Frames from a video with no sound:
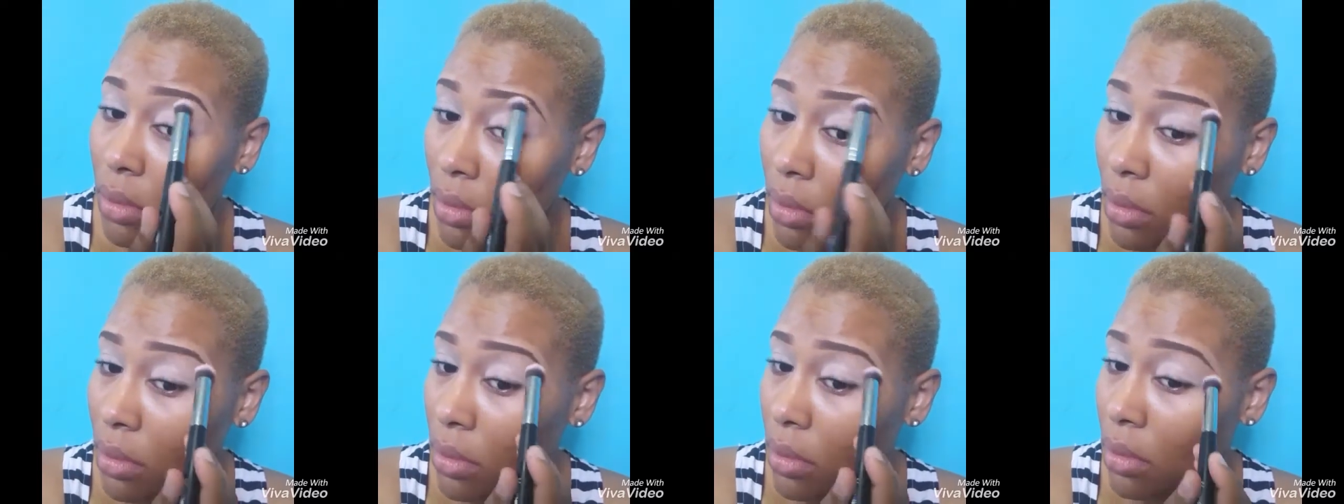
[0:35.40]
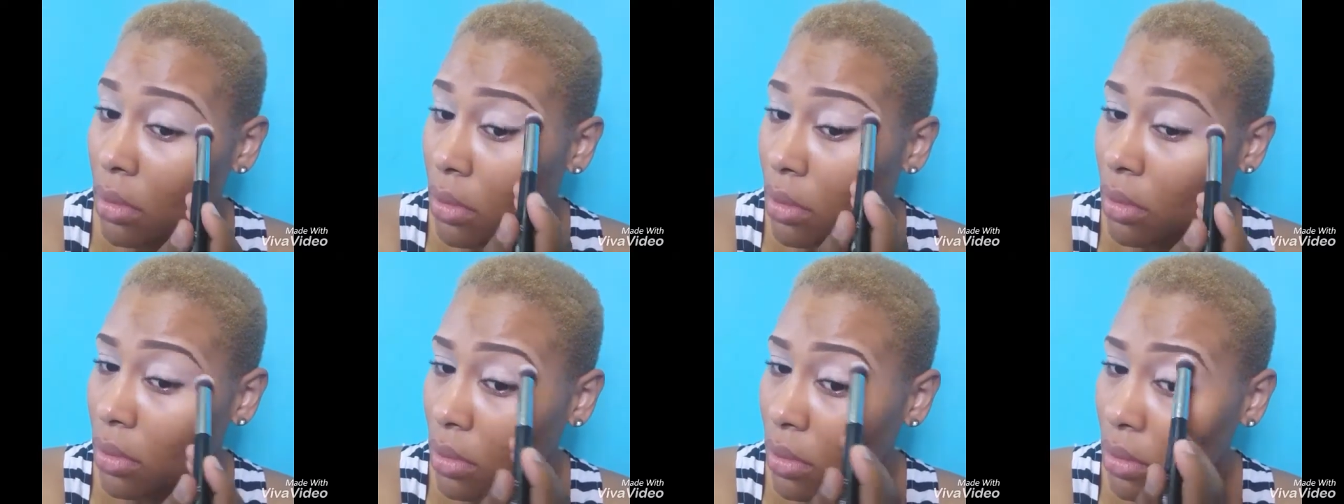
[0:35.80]
And make
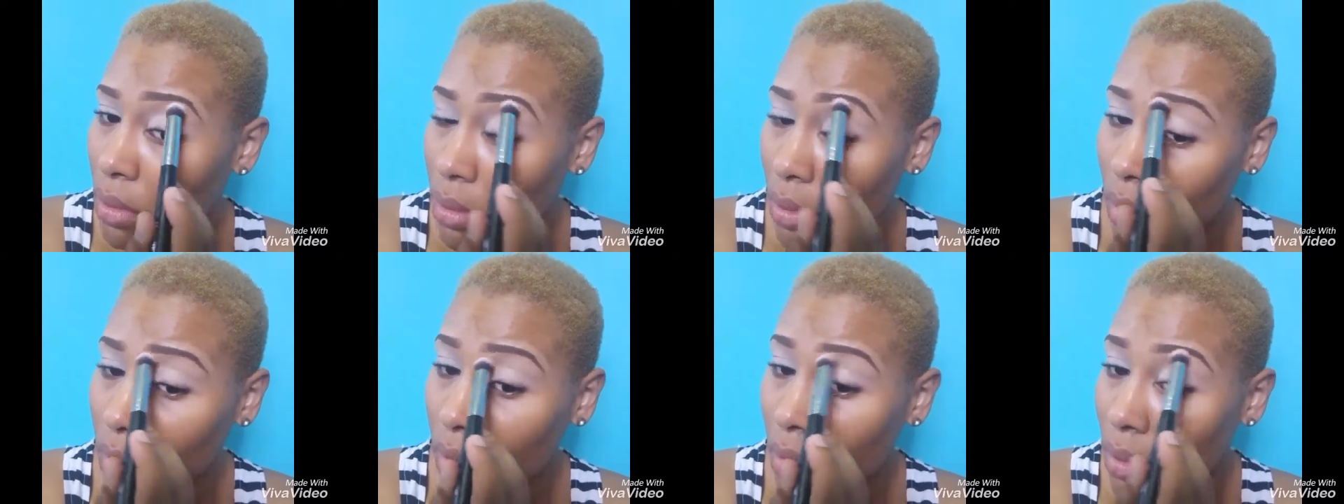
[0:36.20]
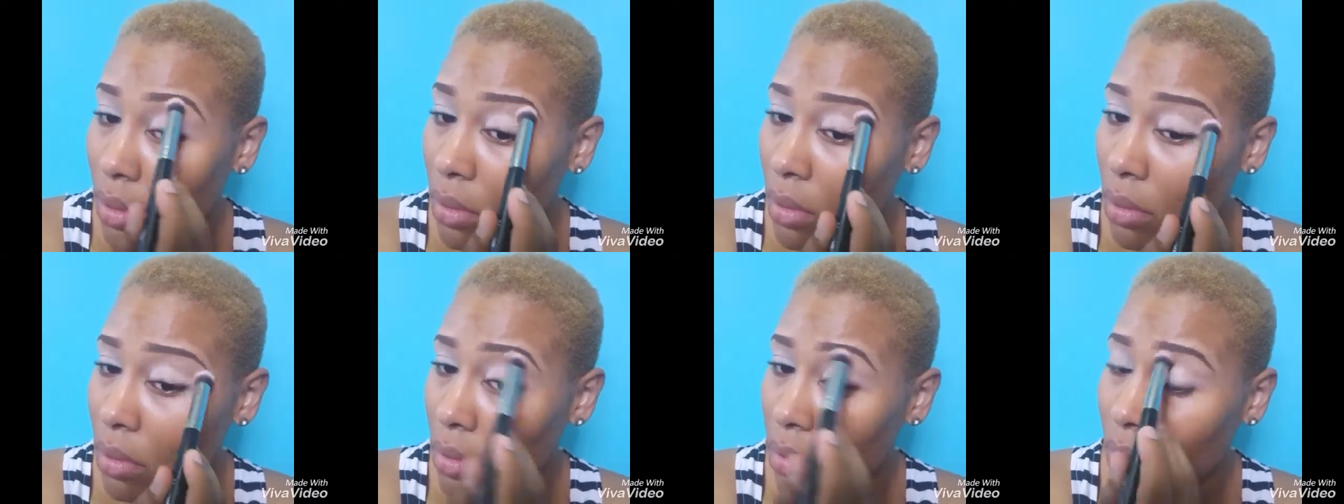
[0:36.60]
sure that all of
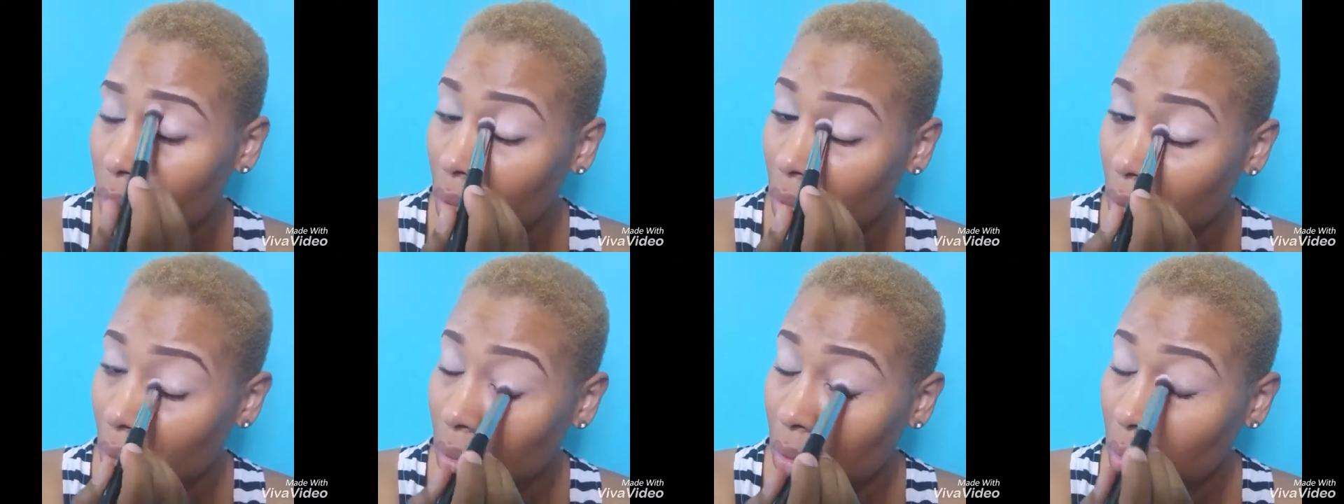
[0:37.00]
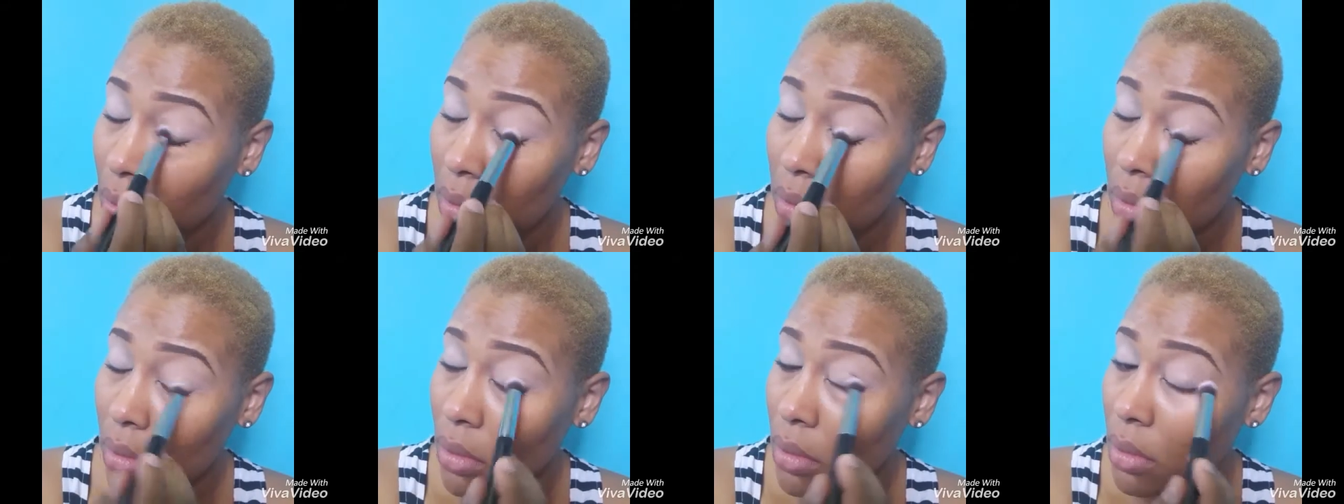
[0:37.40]
the lines
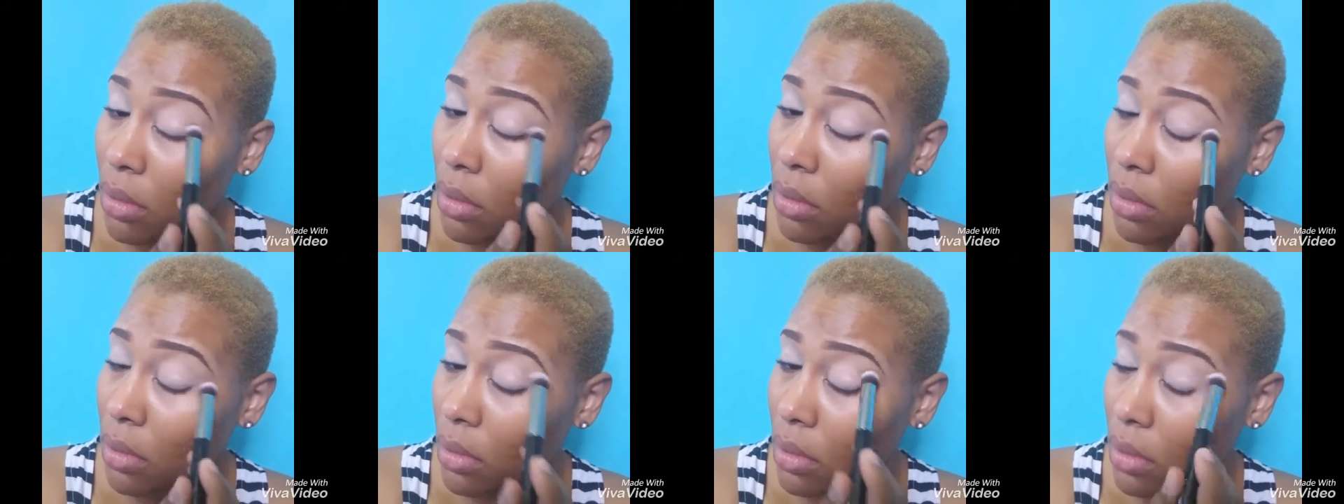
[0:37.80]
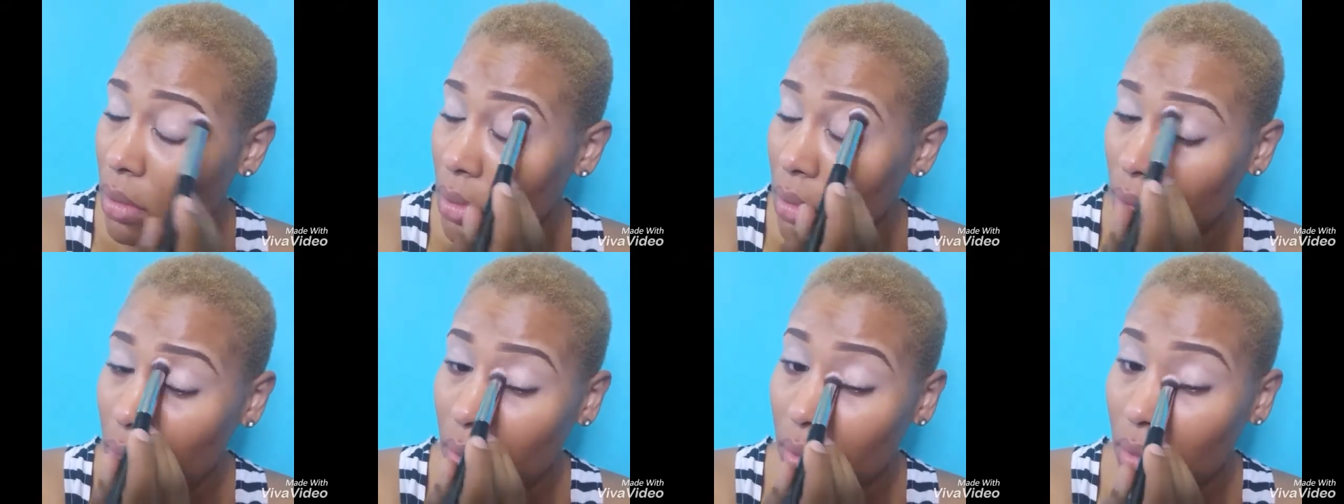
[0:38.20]
are
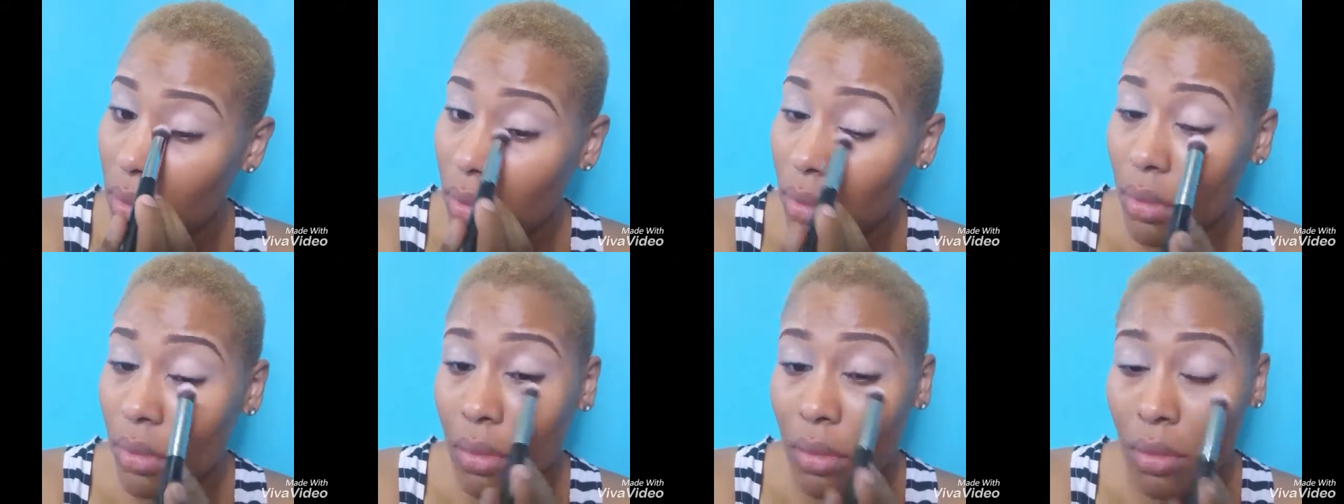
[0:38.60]
gone.